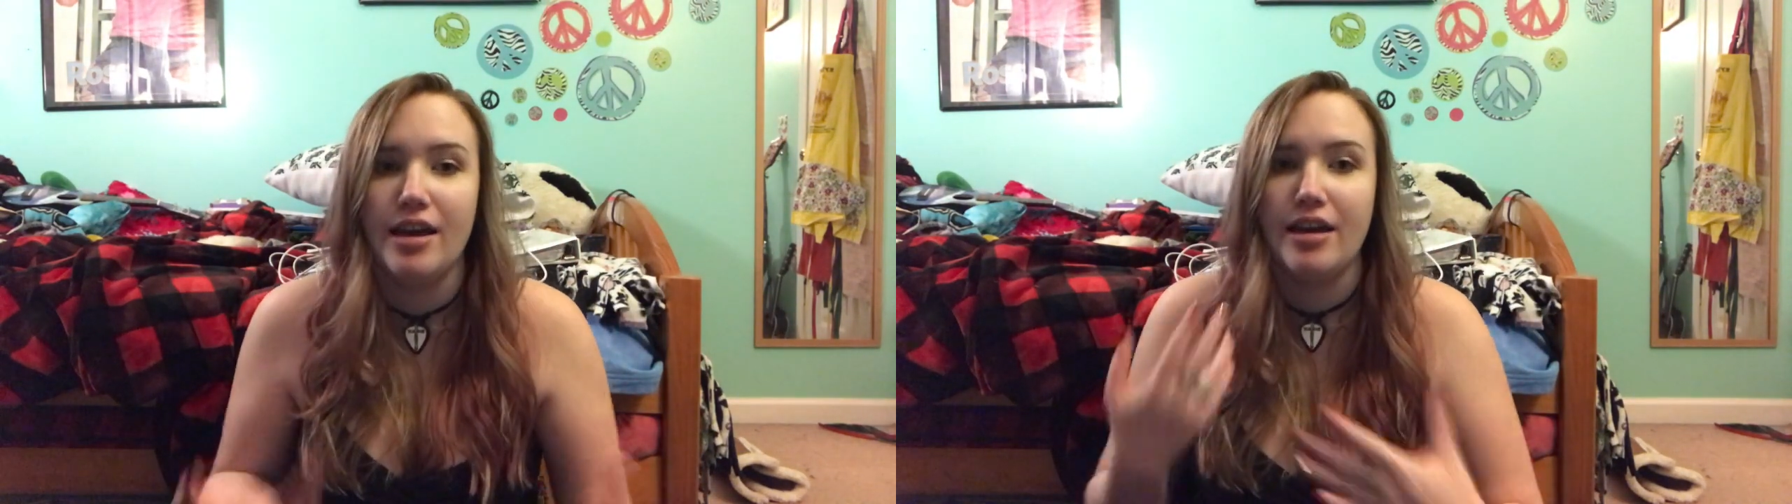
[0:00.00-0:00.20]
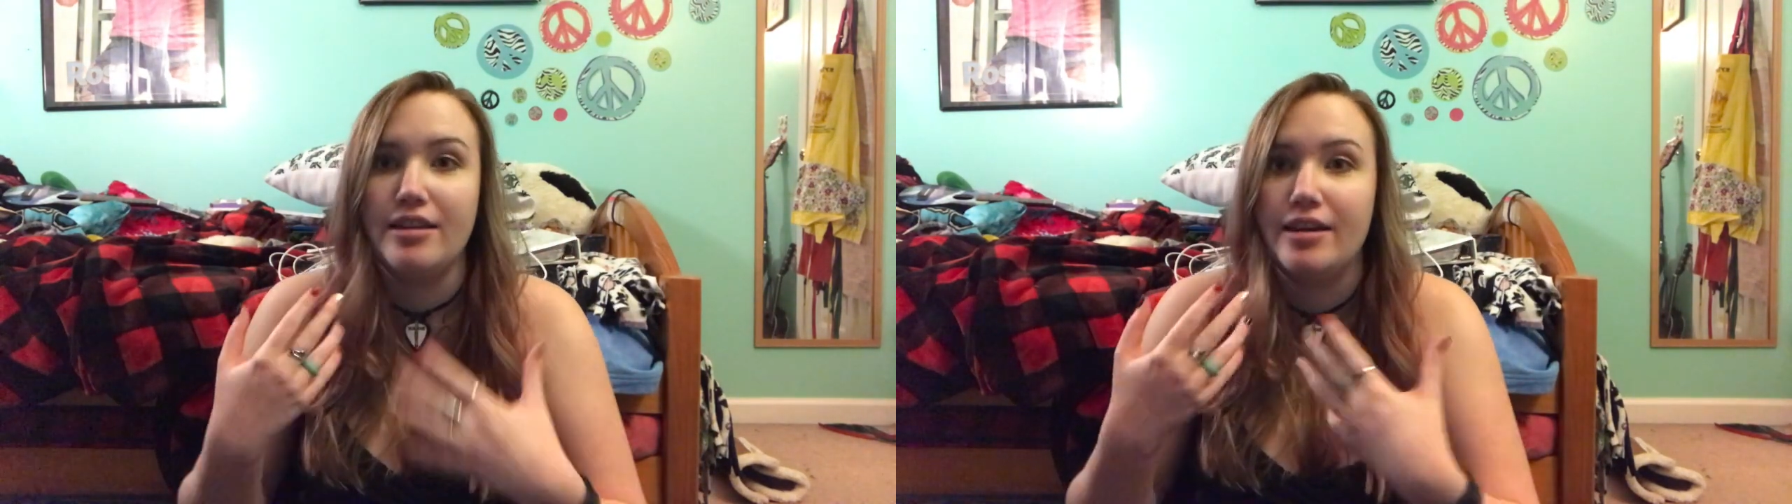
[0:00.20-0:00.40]

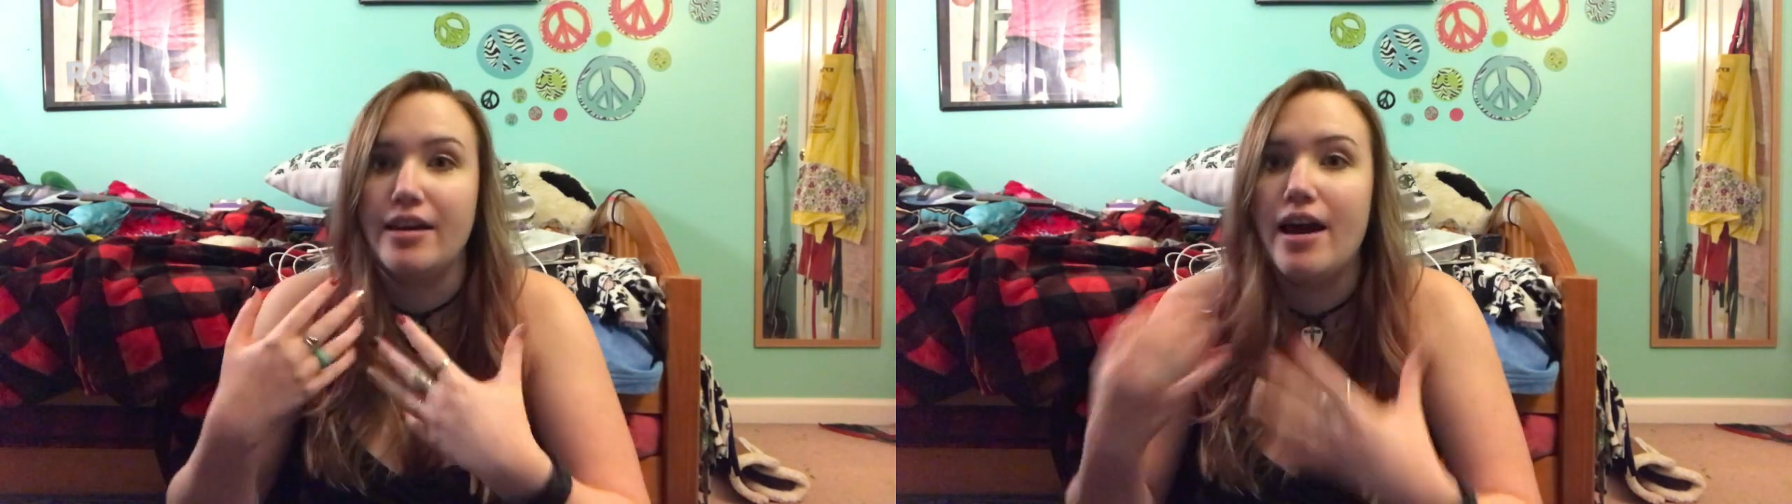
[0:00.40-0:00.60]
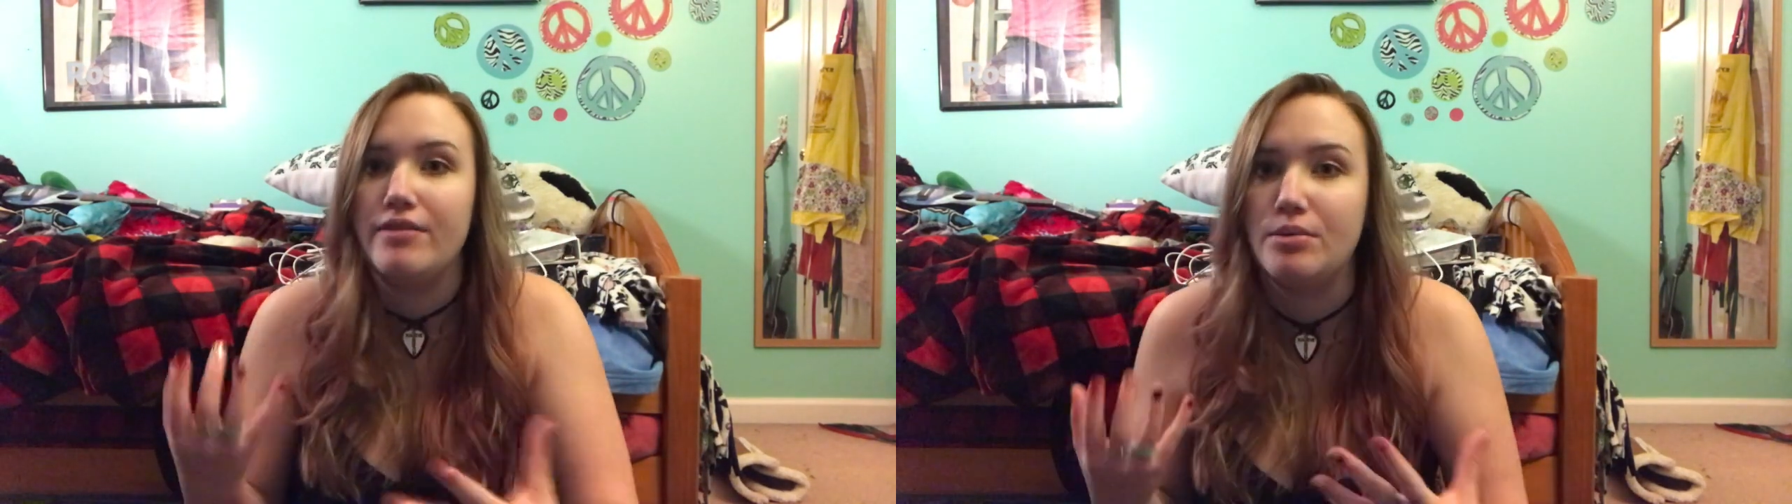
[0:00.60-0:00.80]
a like
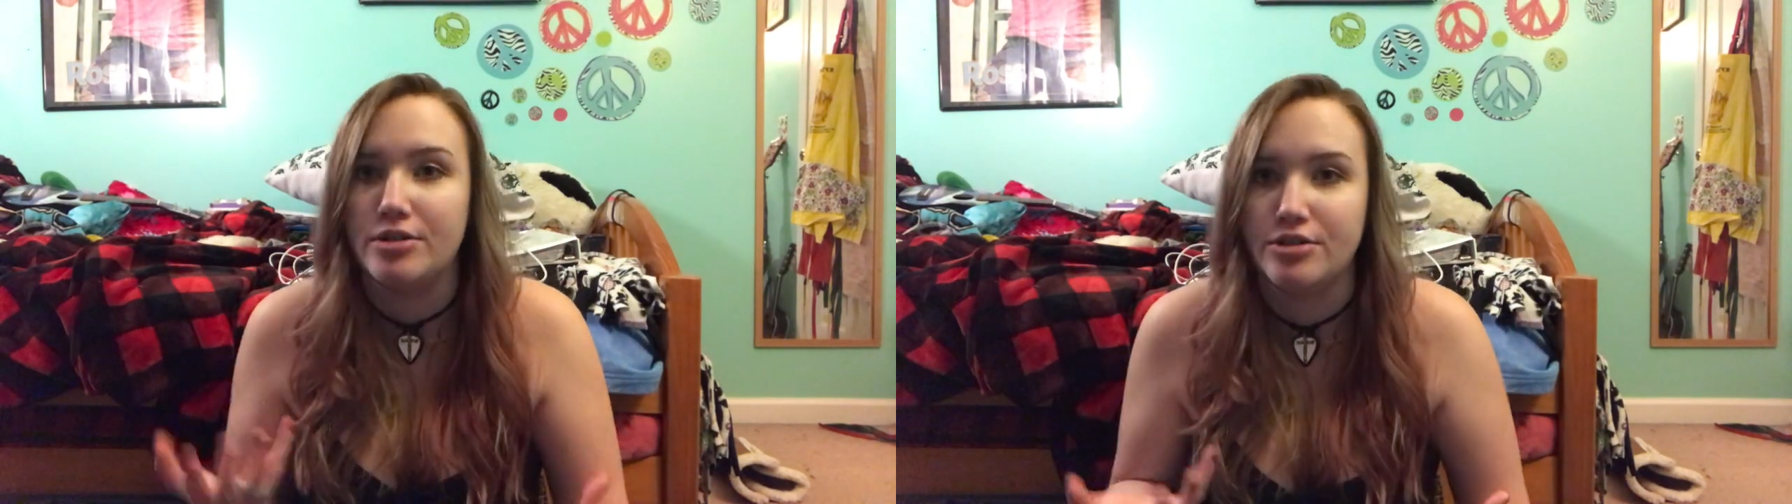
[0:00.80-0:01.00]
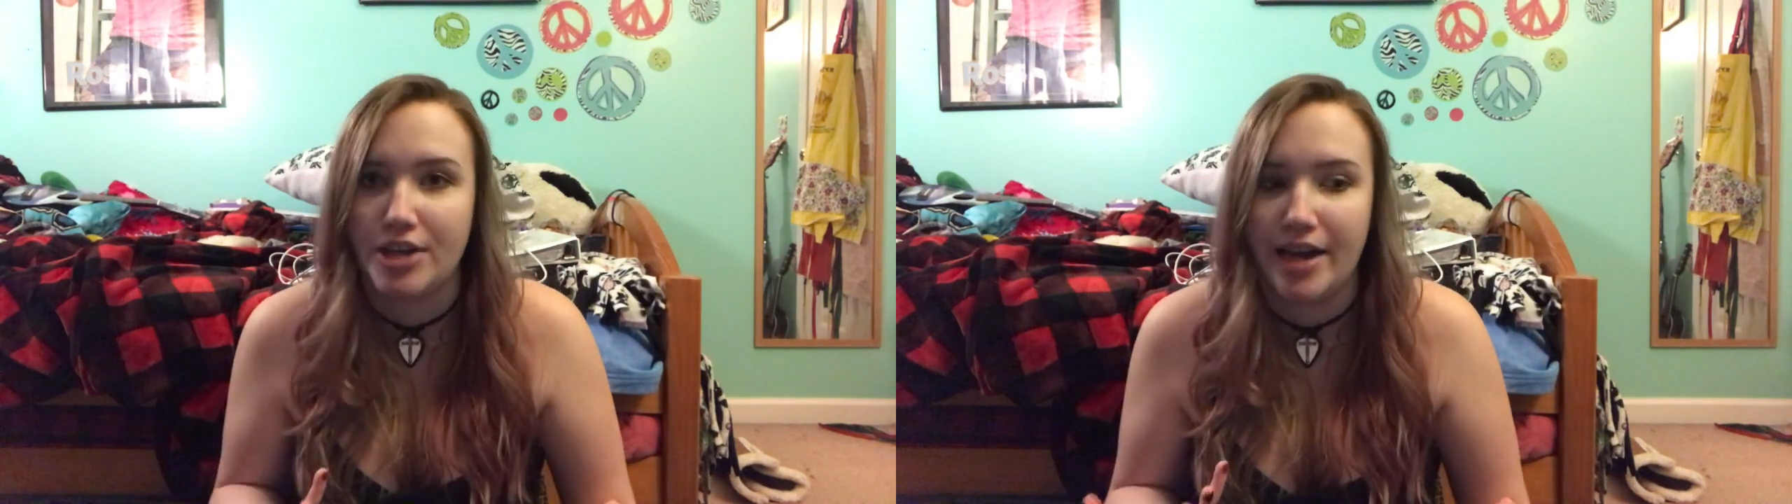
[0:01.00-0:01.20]
heavy
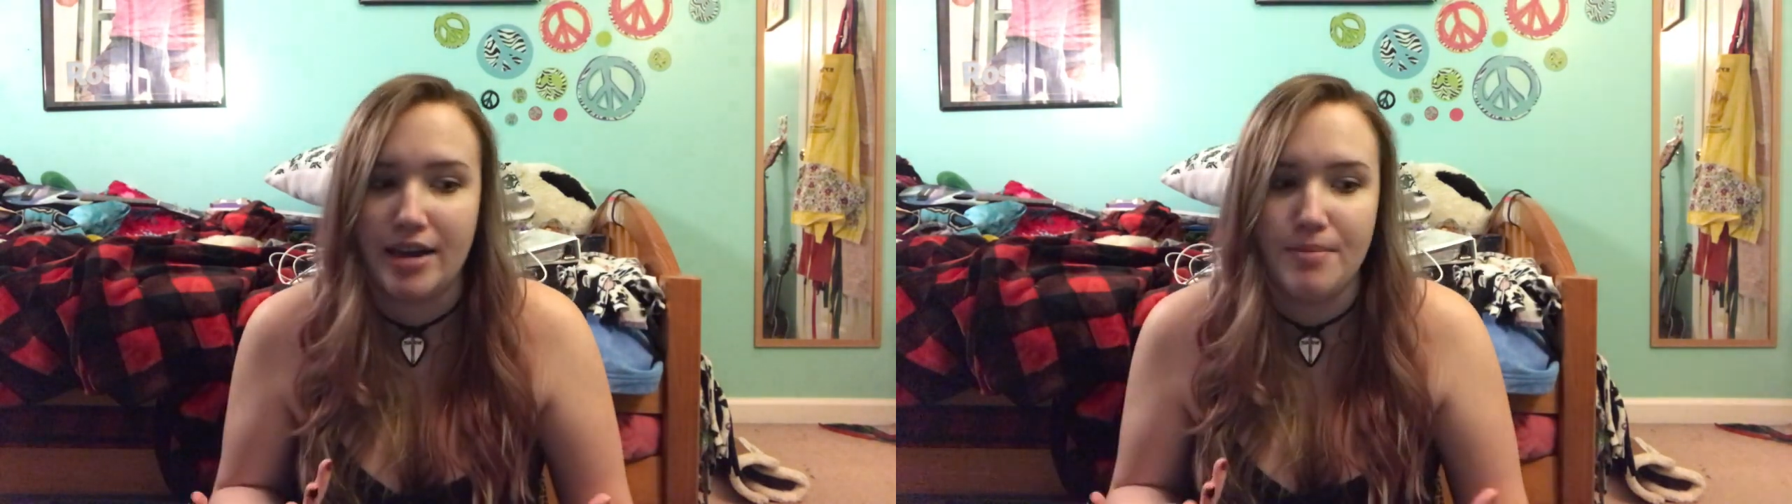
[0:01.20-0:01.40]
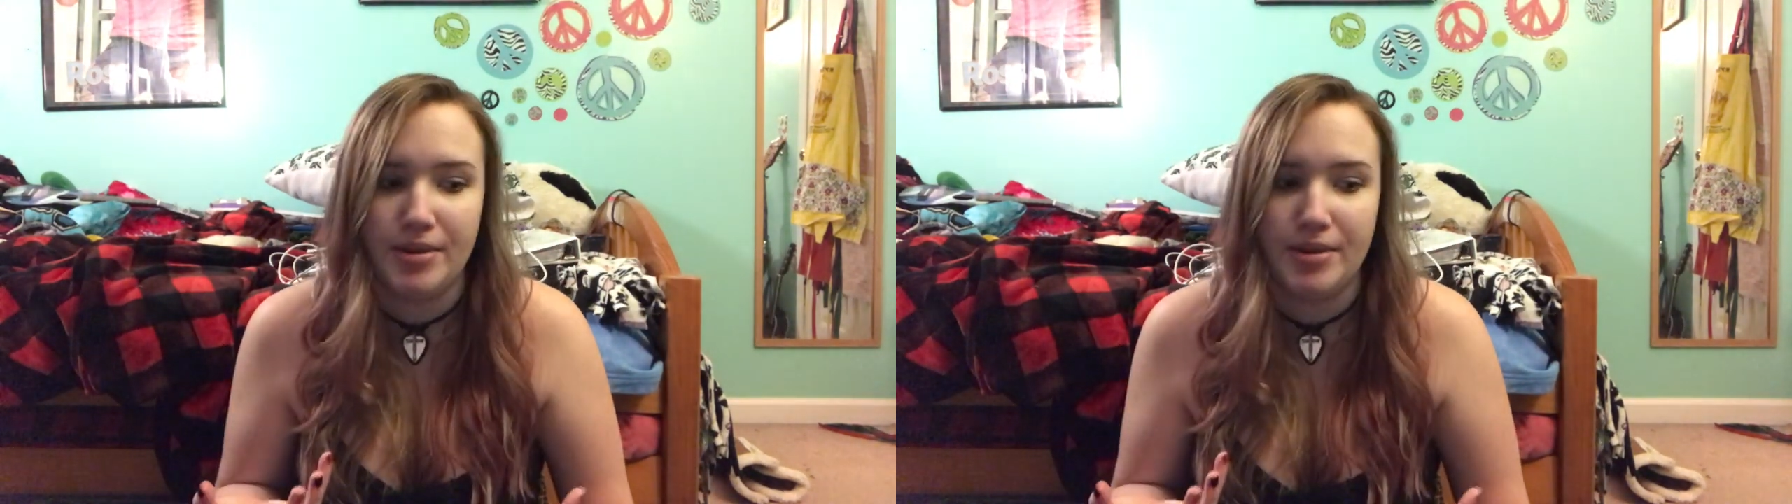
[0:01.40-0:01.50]
winter jacket,